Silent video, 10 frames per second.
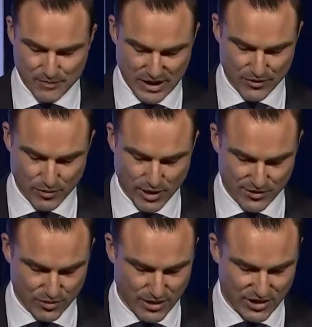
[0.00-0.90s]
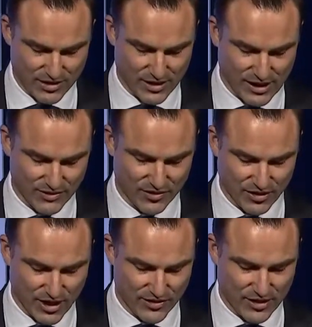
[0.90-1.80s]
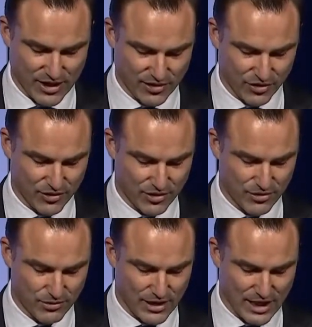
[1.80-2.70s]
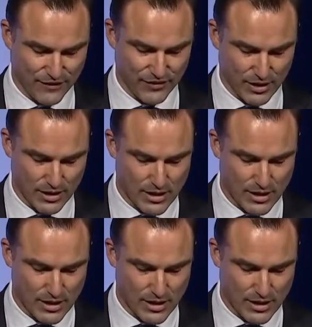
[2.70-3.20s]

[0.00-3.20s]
in the right direction and exercising their discretionary effort